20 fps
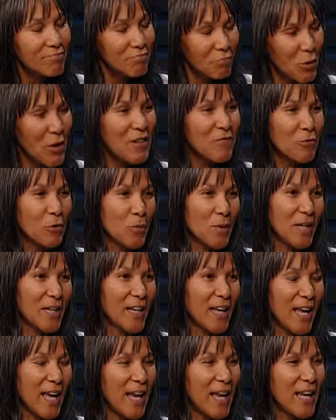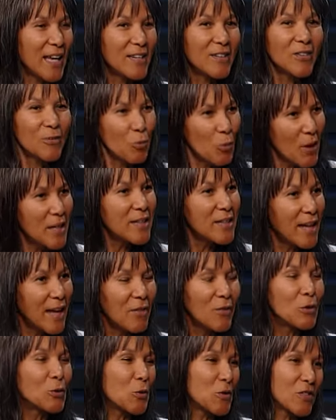pray for me. And one day
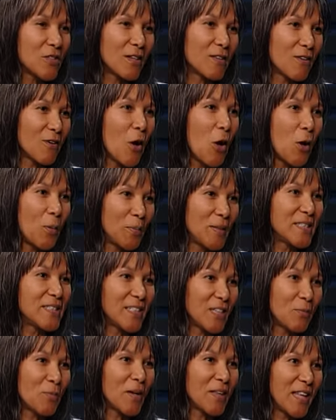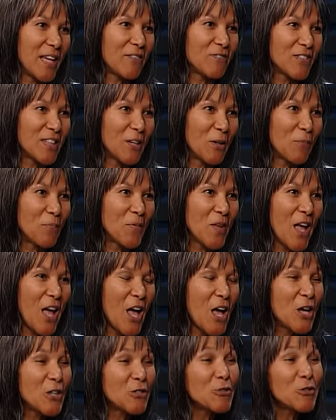the Lord's going to call me to give my life to Him.
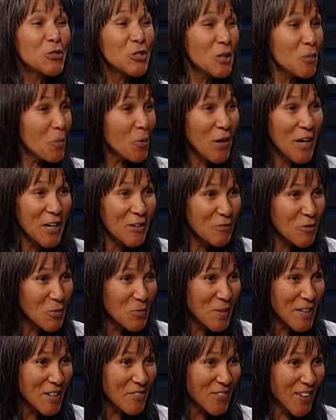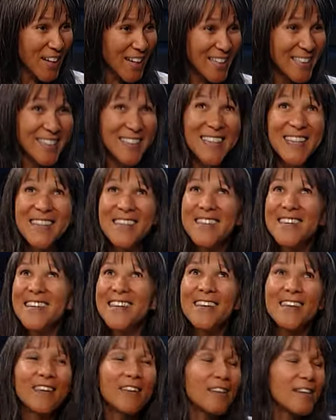So she prayed for me, Yvonne,
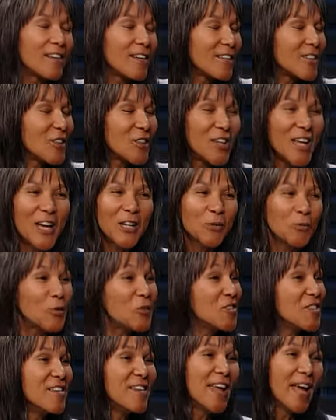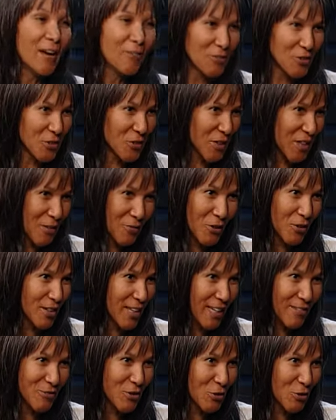thinking Yolanda will never give her
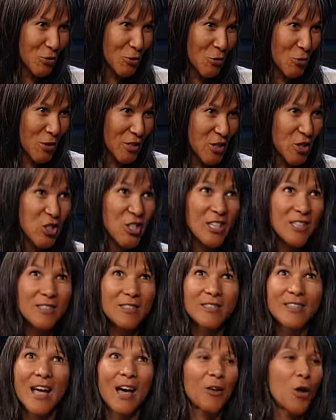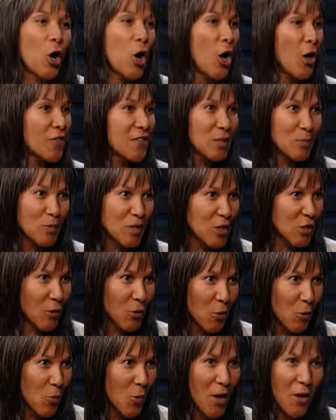life to the Lord. She's got all this
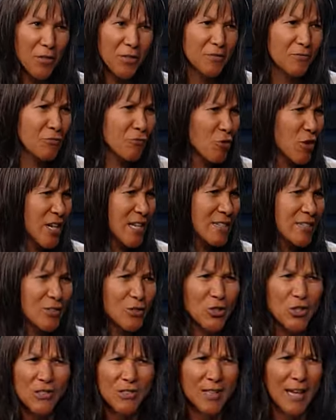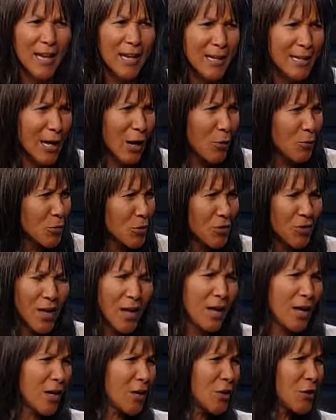material wealth and friends, and she's hanging out with,
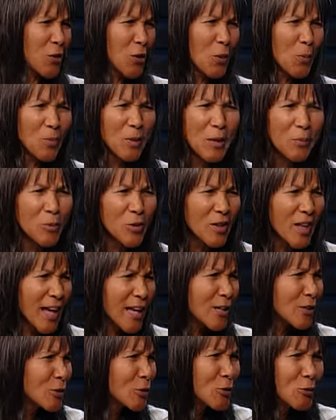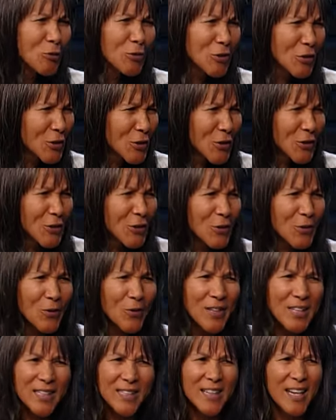you know, people like Luther
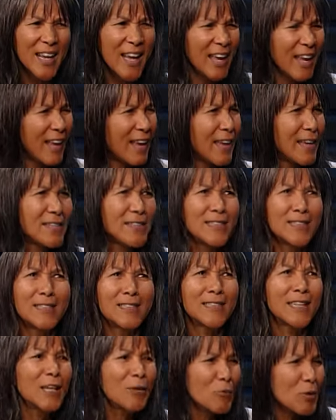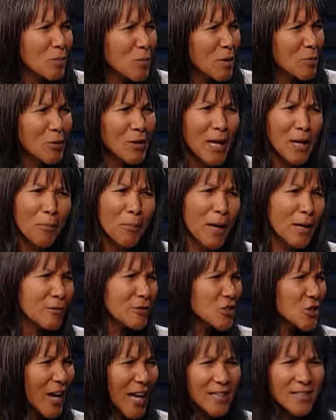and and uh, singing with people like
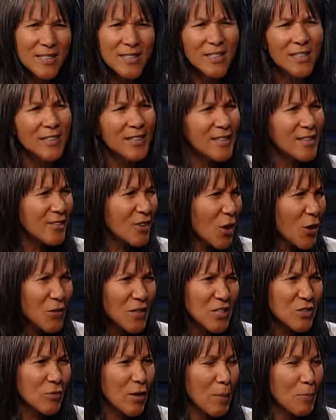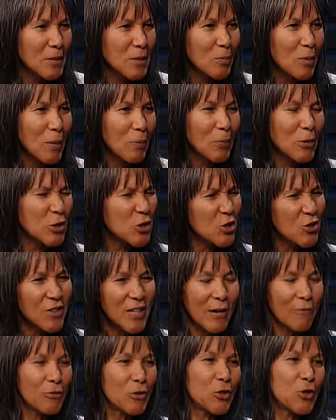Michael Jackson and all these famous people. She'll
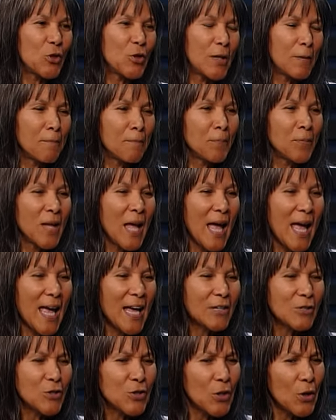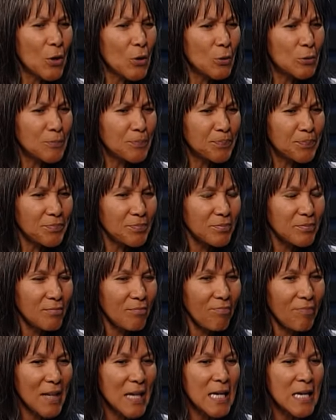never do it. And so
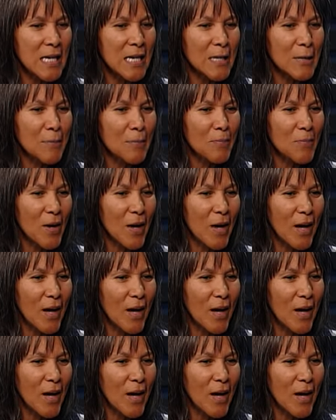um,